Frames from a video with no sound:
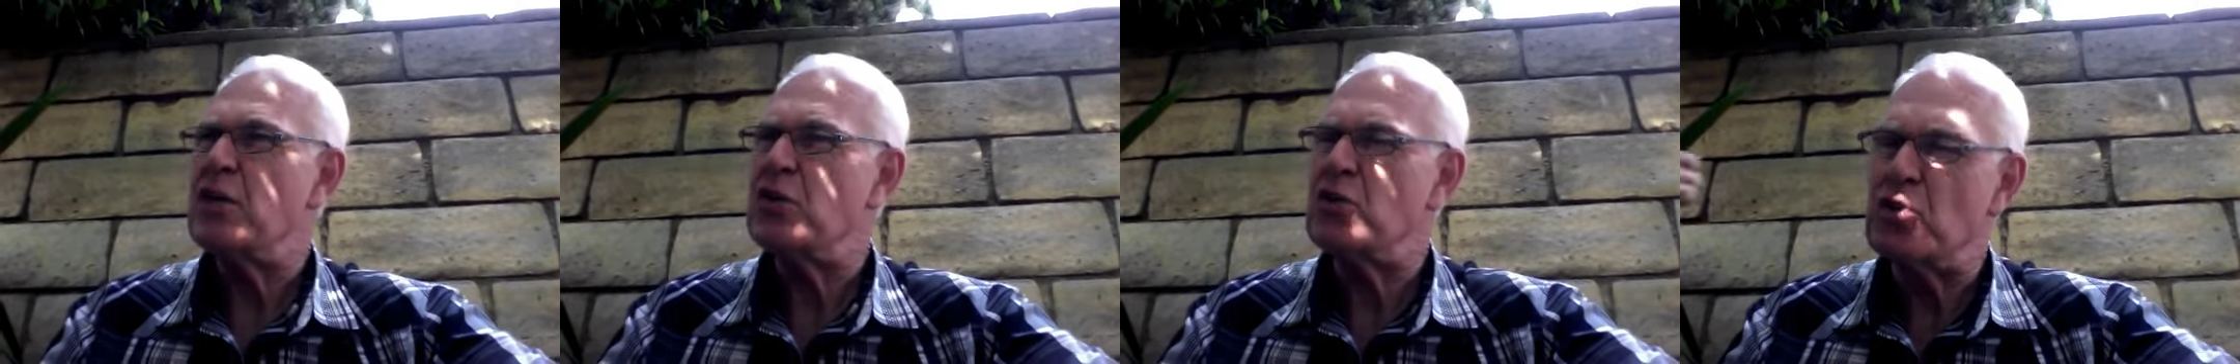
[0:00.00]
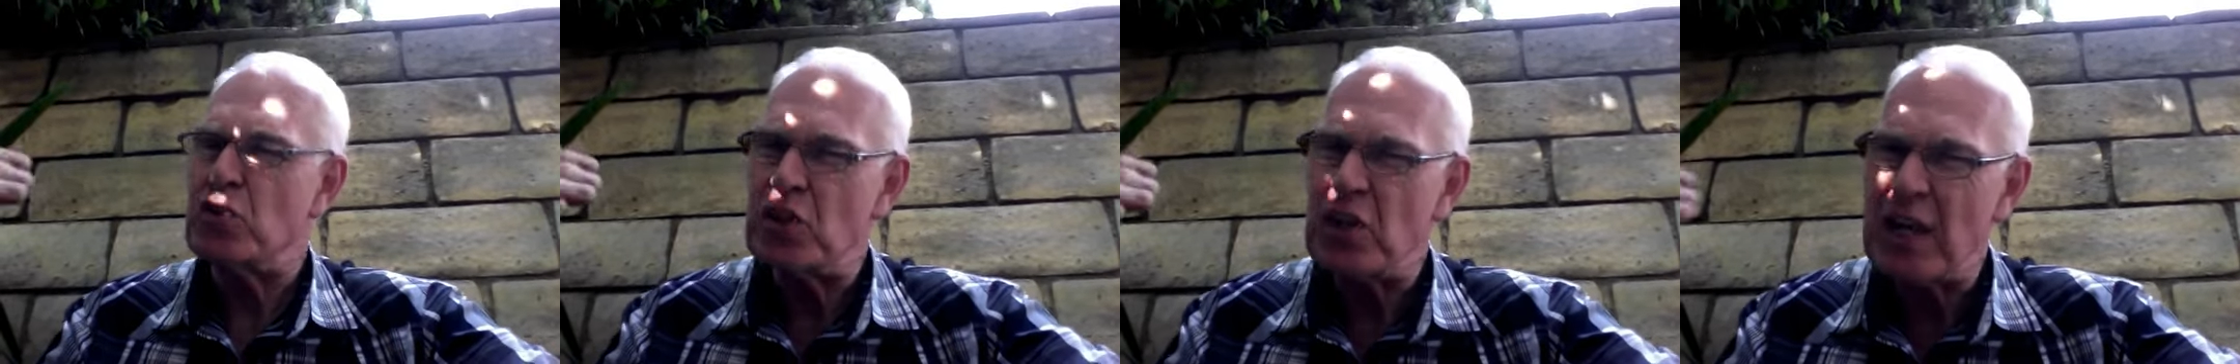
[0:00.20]

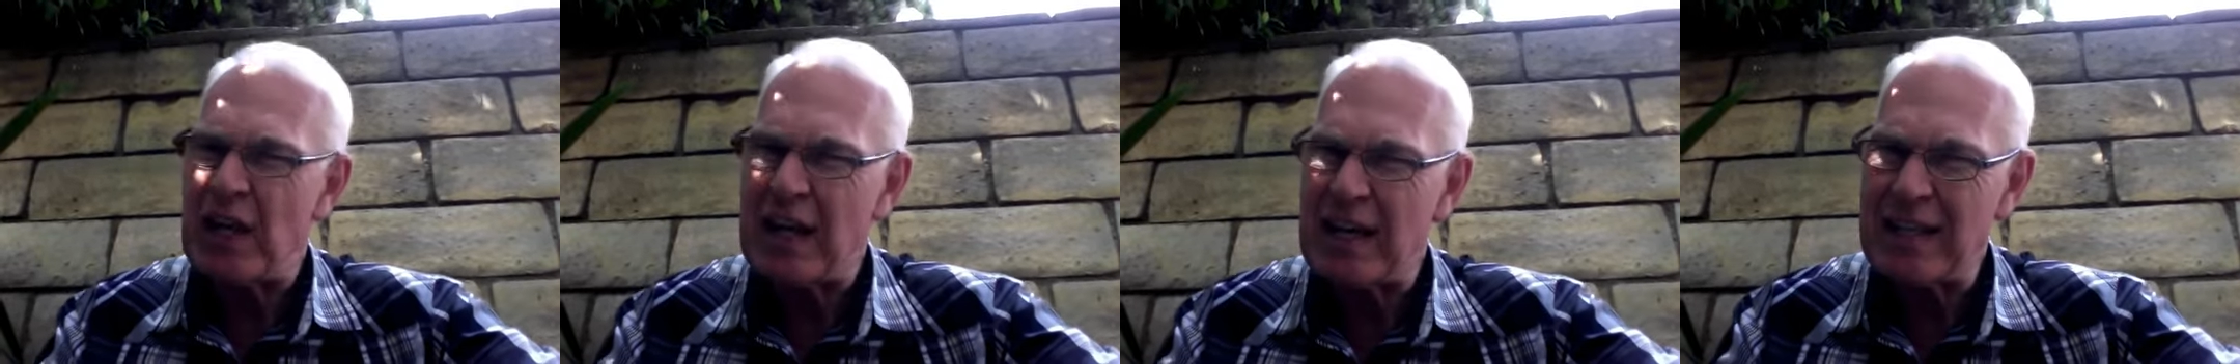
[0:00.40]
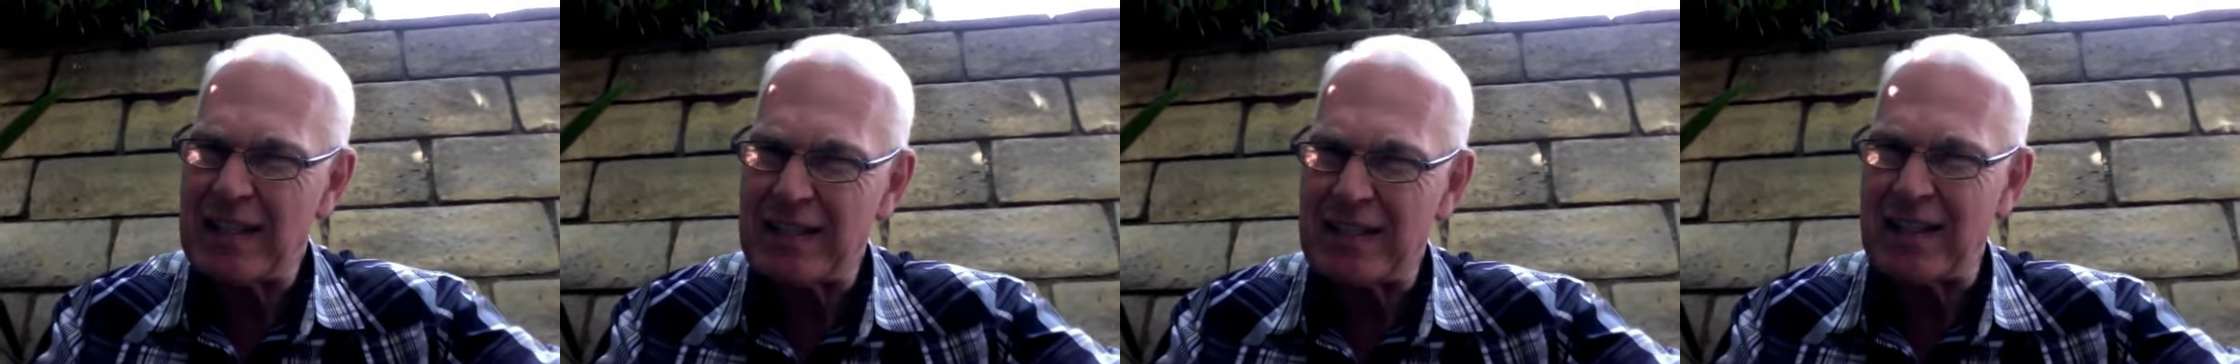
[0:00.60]

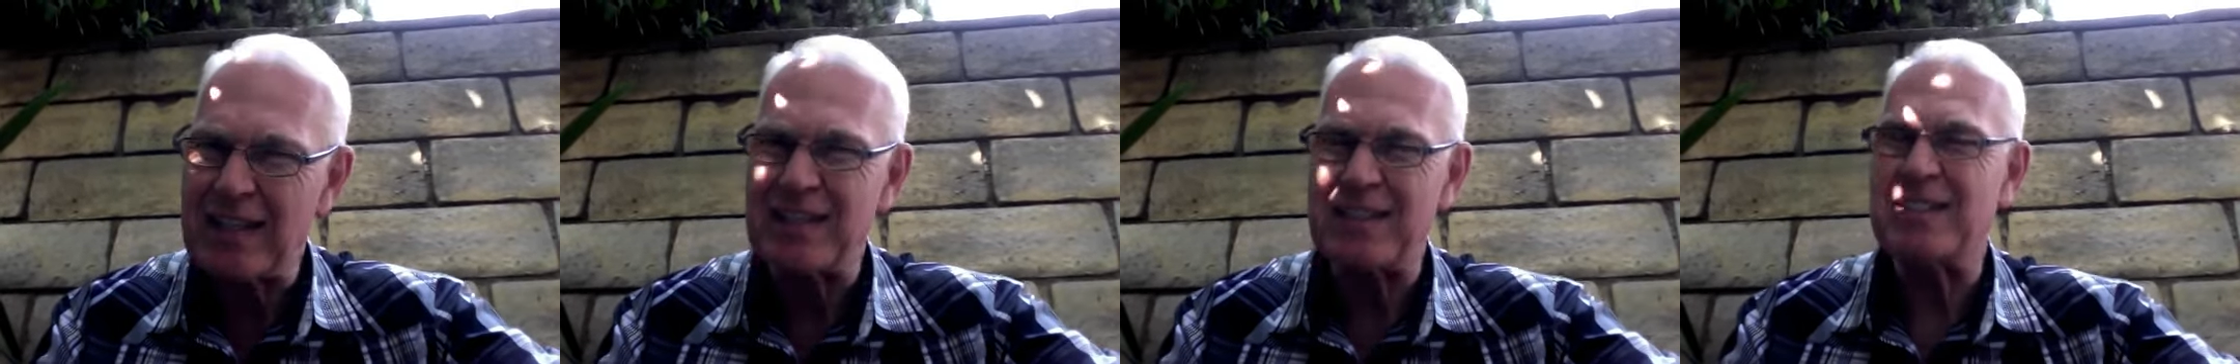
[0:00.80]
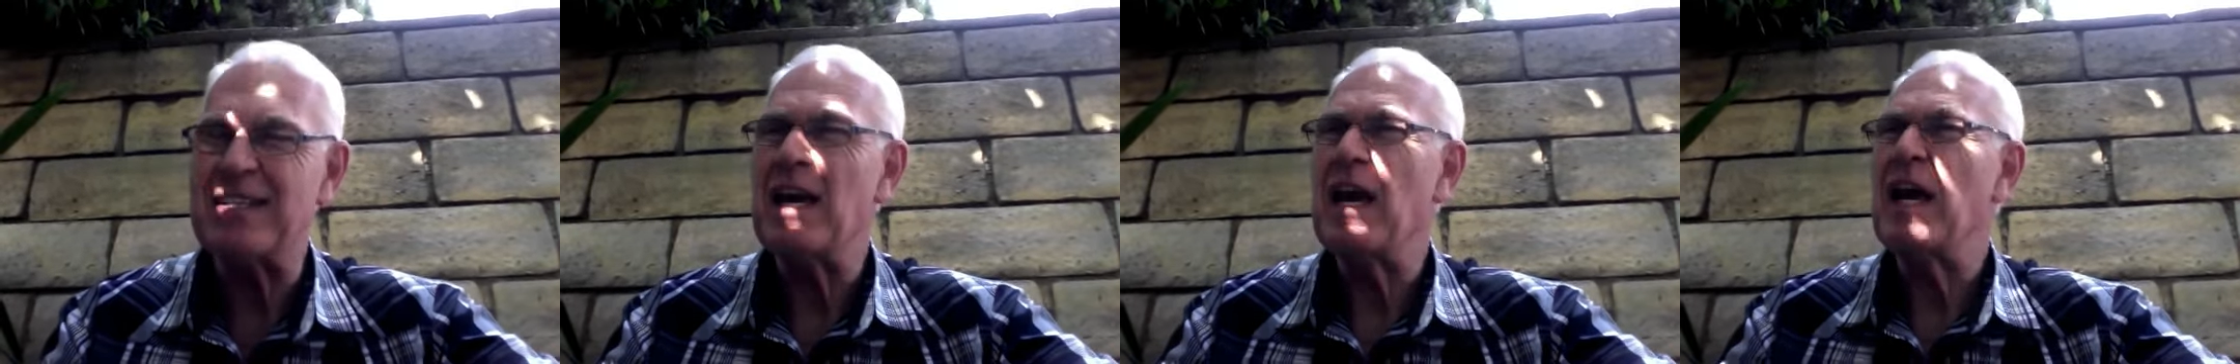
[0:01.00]

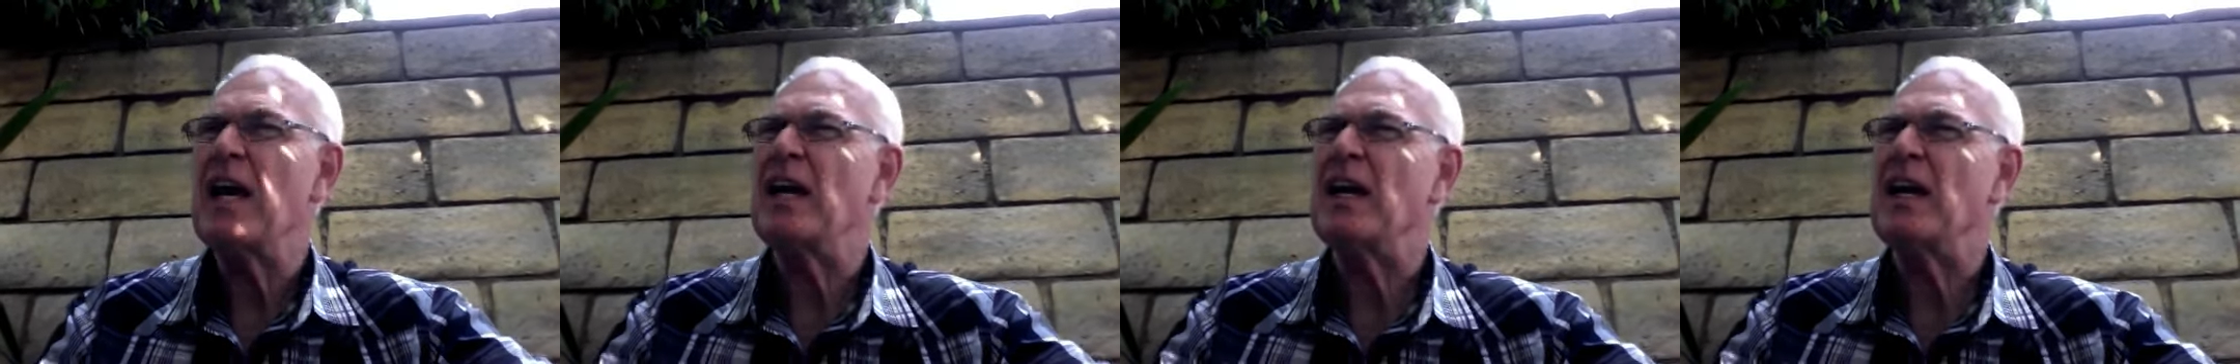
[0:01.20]
Jesus,